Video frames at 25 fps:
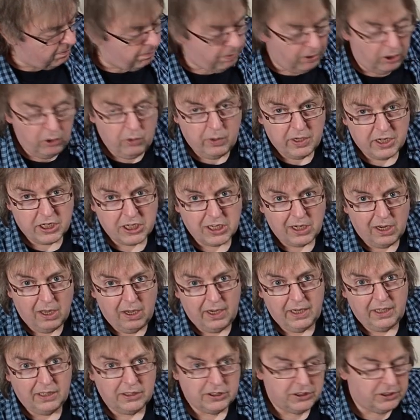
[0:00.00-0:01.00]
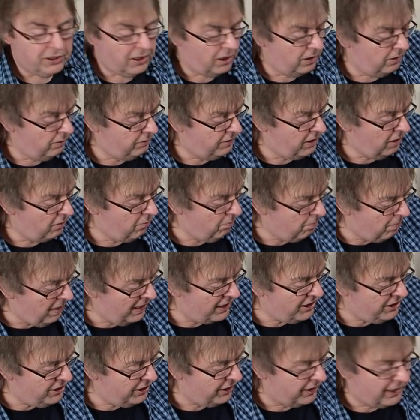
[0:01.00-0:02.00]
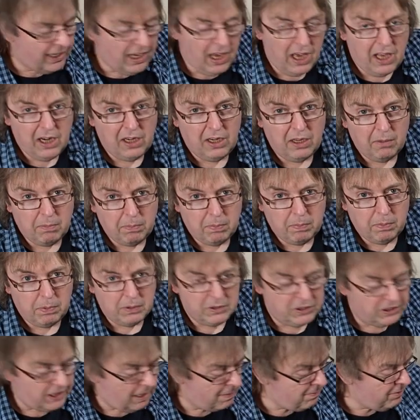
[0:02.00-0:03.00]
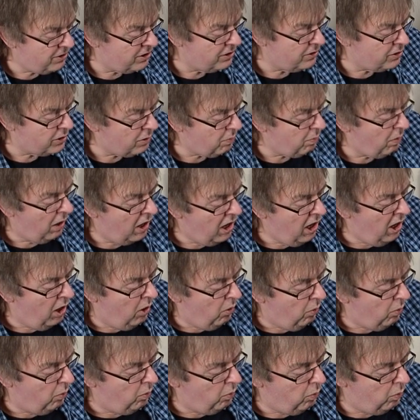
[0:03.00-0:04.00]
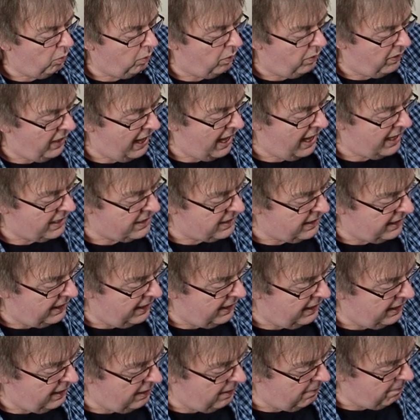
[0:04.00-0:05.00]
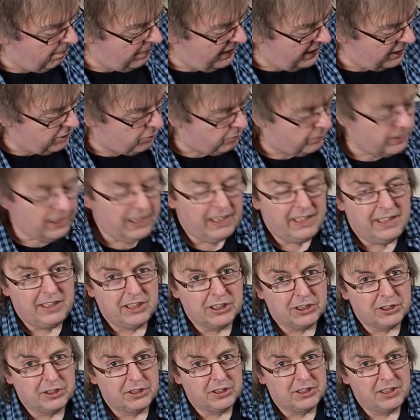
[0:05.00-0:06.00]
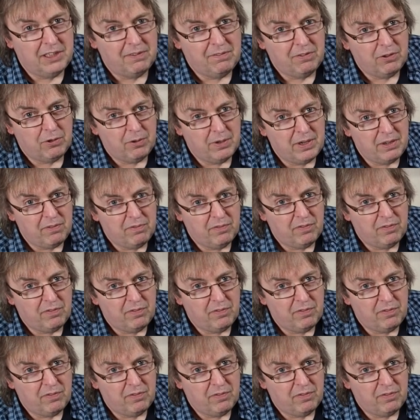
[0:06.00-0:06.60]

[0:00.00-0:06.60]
a bluish light, so don't base your colour perceptions on that. It's really just to see if there are any